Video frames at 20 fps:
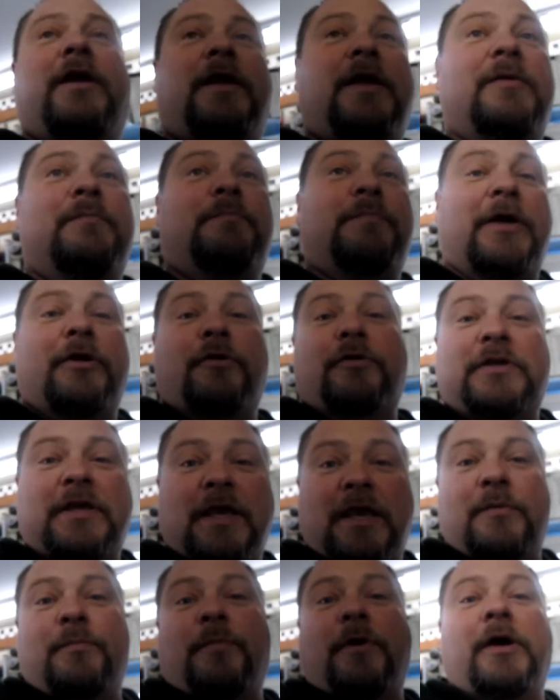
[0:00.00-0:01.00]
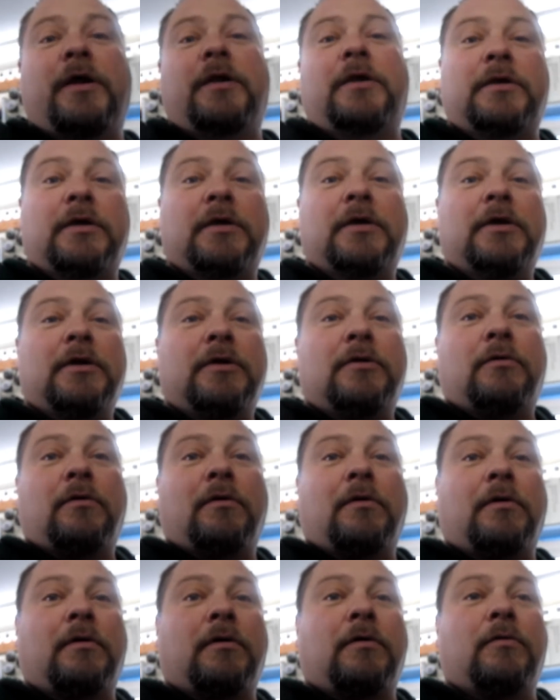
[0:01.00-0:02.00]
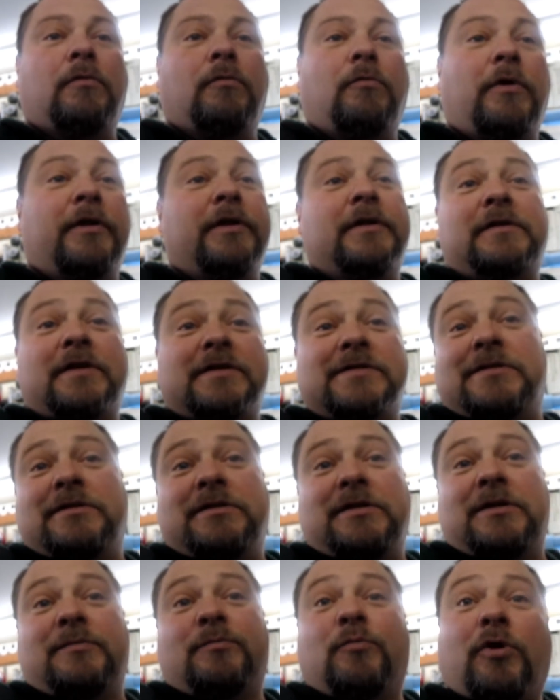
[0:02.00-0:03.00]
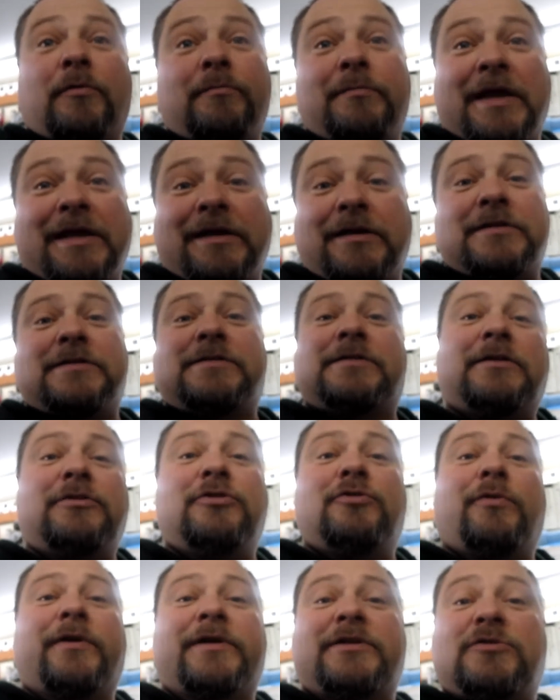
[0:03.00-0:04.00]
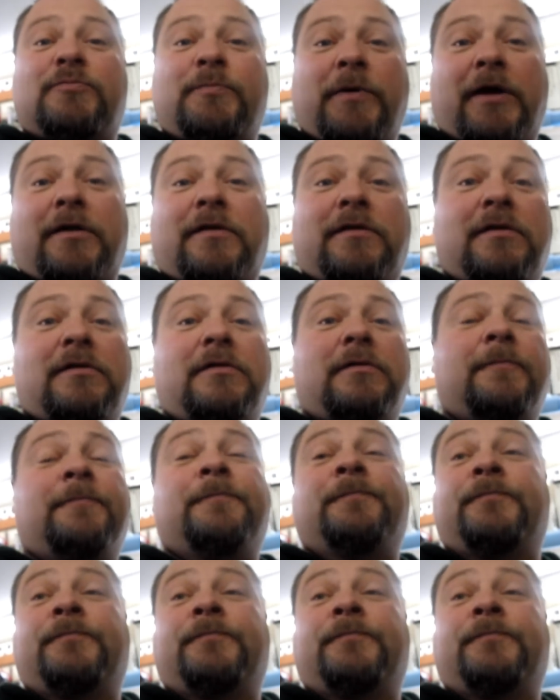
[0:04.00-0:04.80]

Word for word: a better K bike, or one that doesn't need more maintenance than you expected.